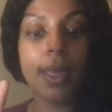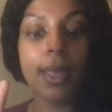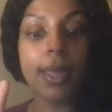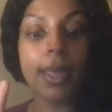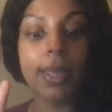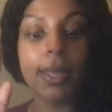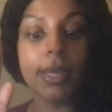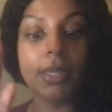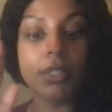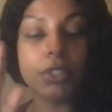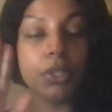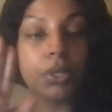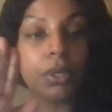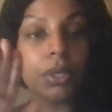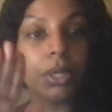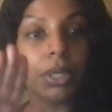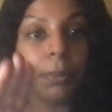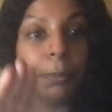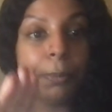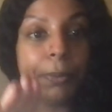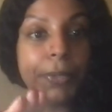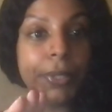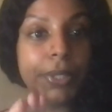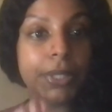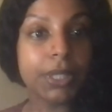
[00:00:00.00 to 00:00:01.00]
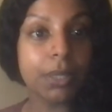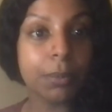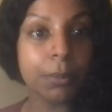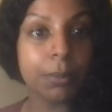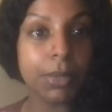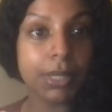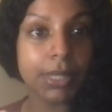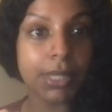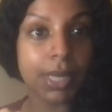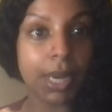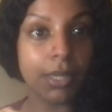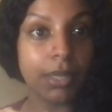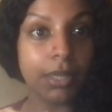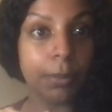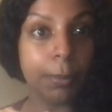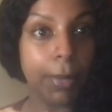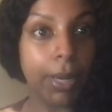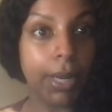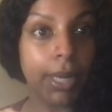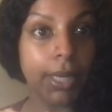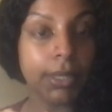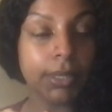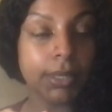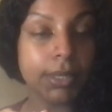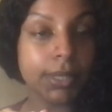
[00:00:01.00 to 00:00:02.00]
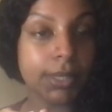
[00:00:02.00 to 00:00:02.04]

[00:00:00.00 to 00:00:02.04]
and you're going to place them inside the box.